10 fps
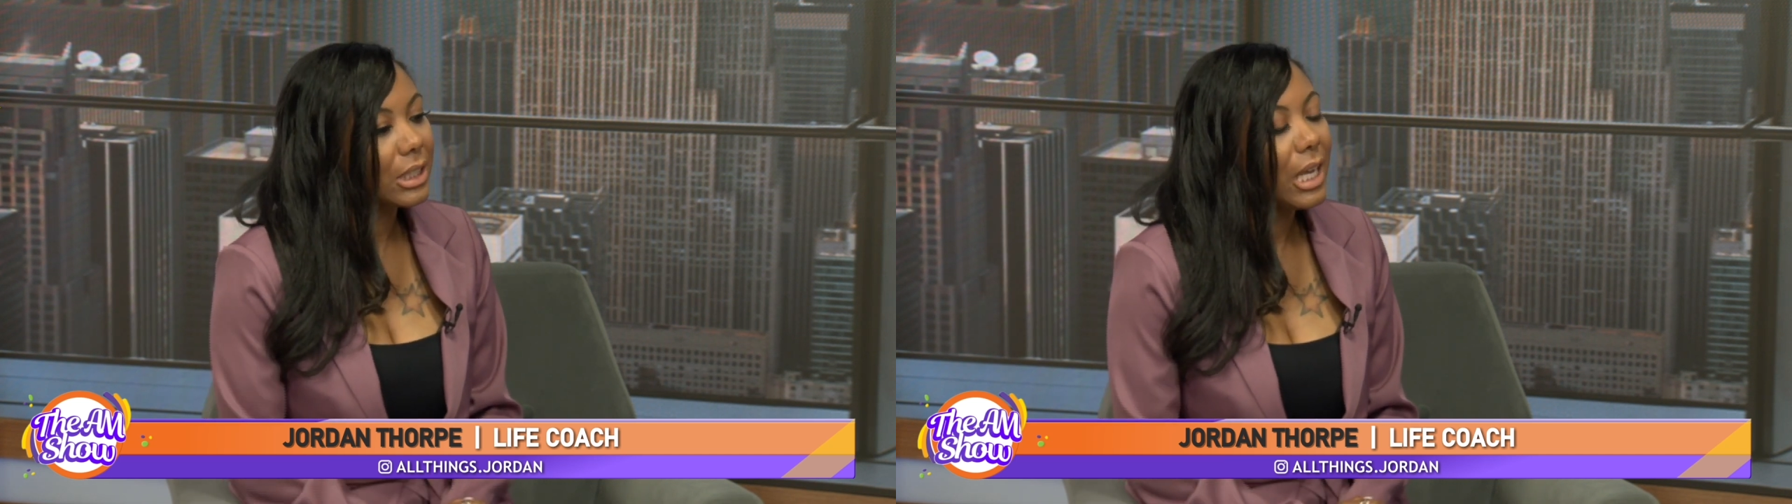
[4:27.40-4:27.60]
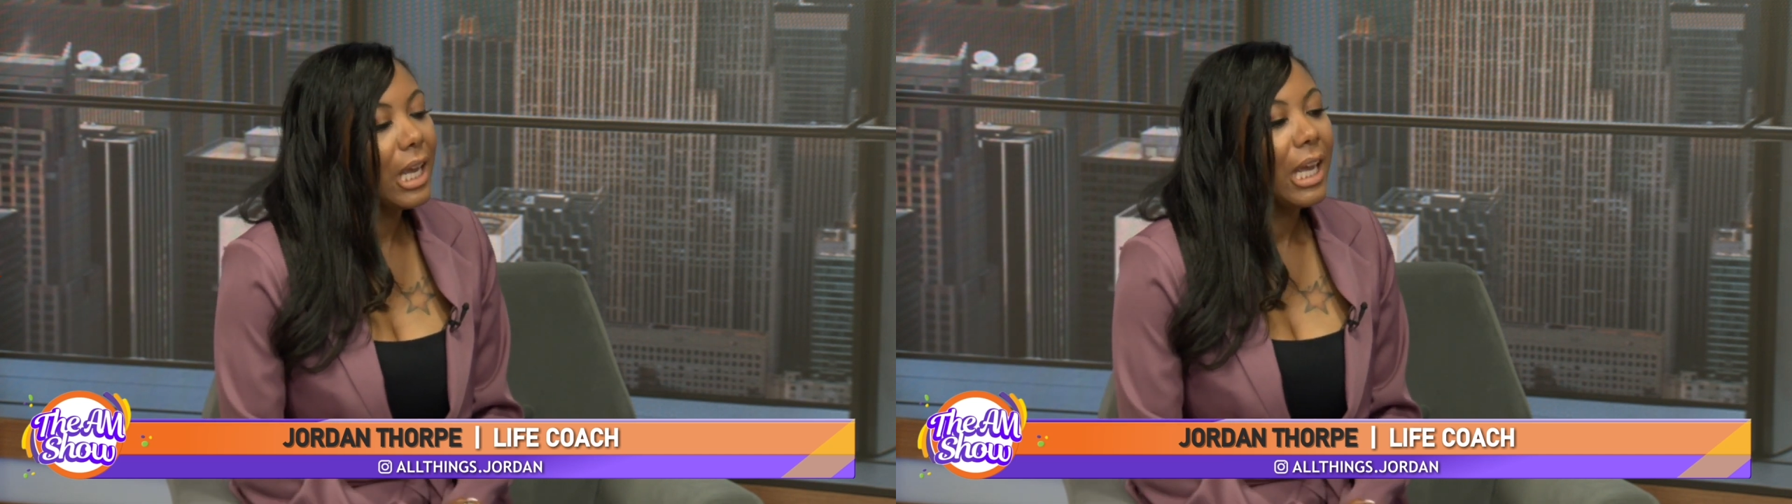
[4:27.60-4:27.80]

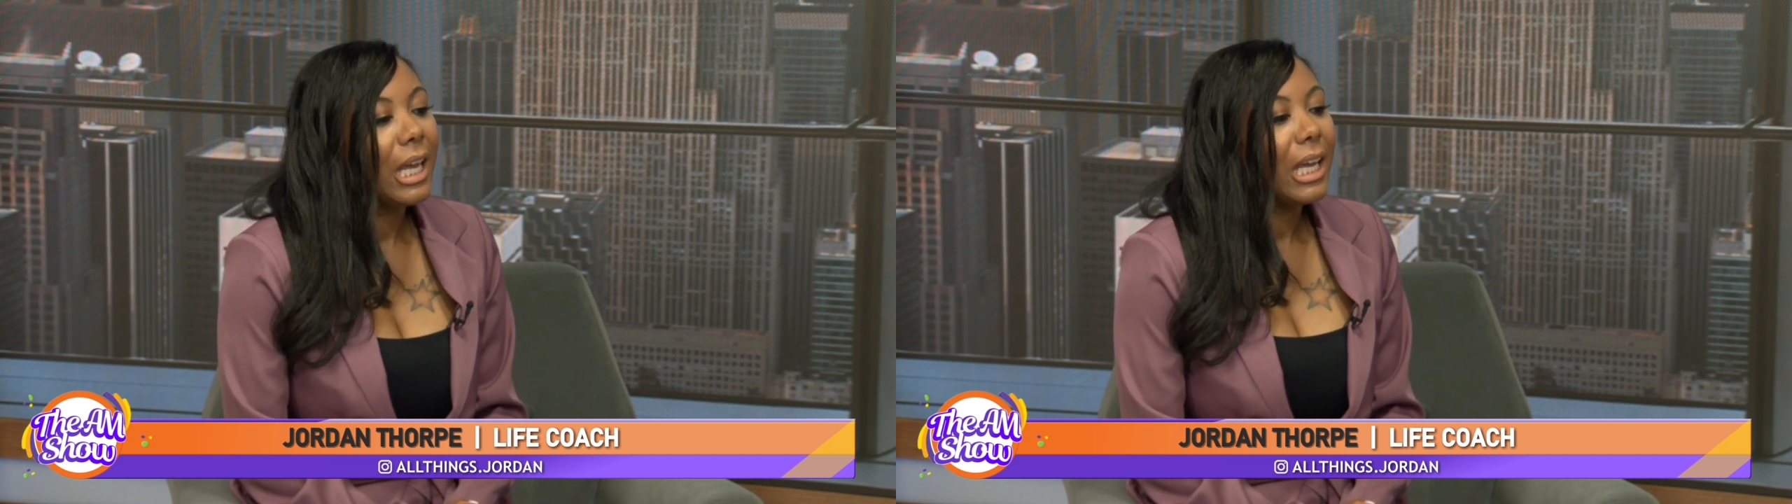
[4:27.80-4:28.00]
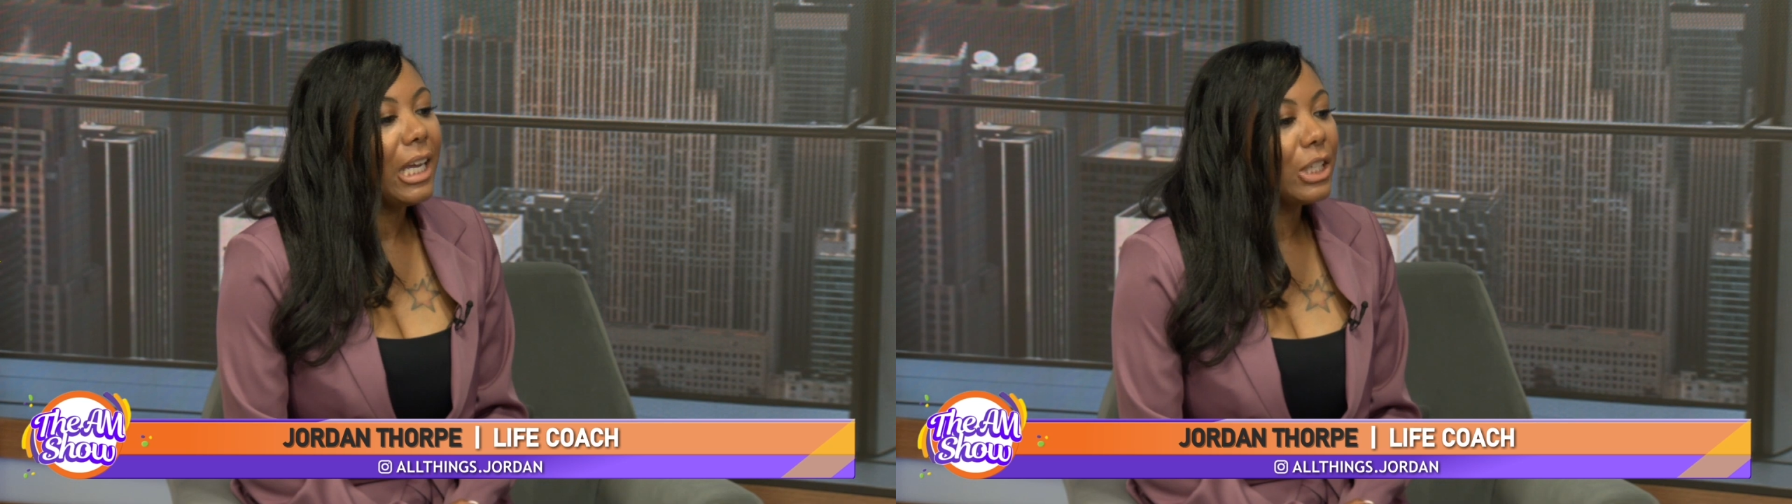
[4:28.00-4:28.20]

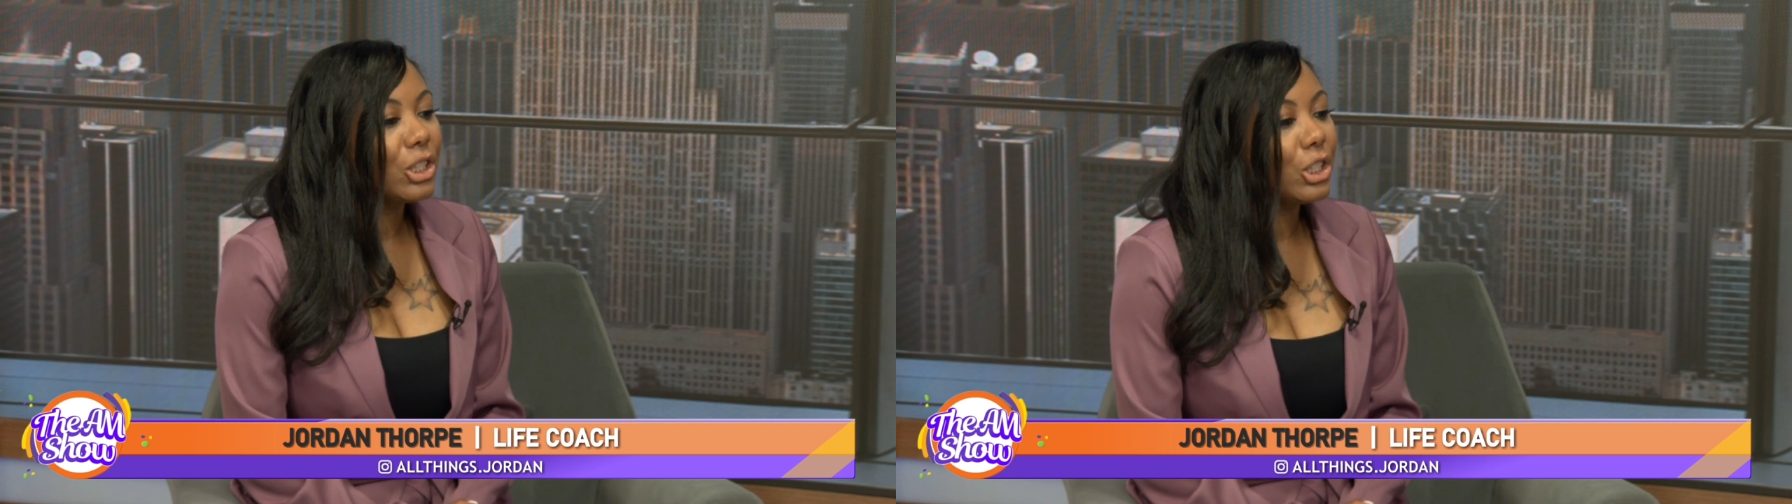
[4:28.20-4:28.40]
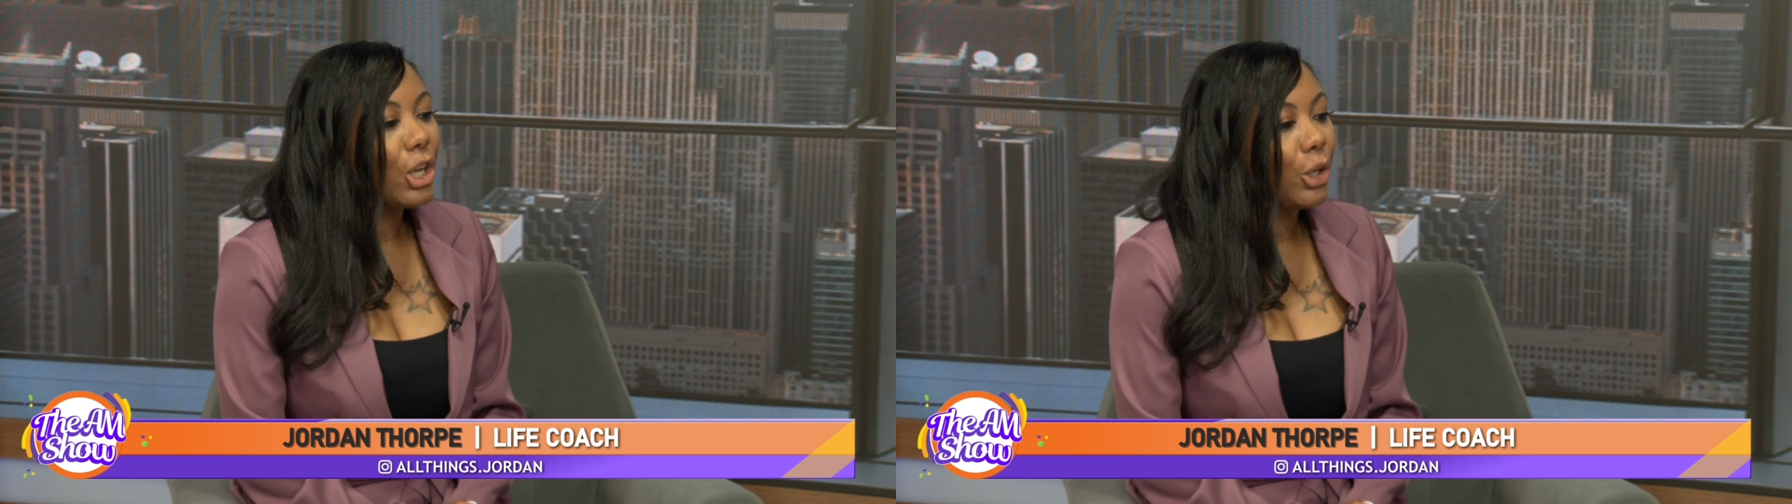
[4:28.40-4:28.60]
Mm. And
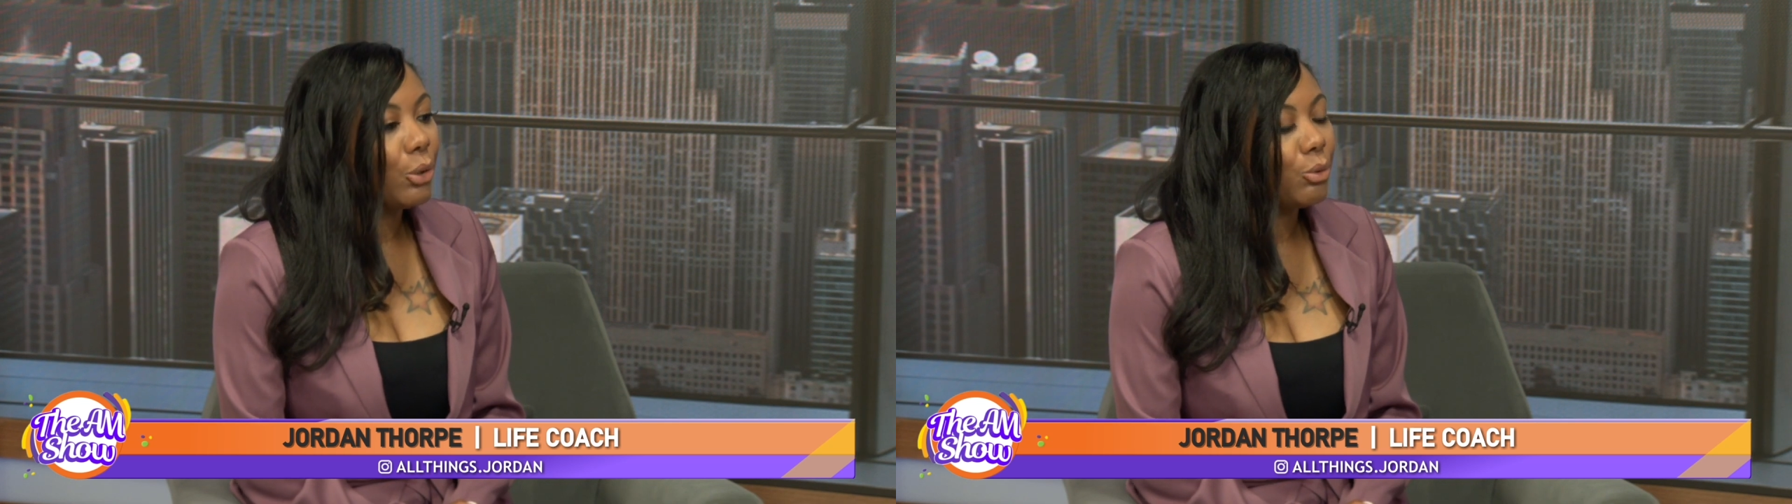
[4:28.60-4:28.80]
so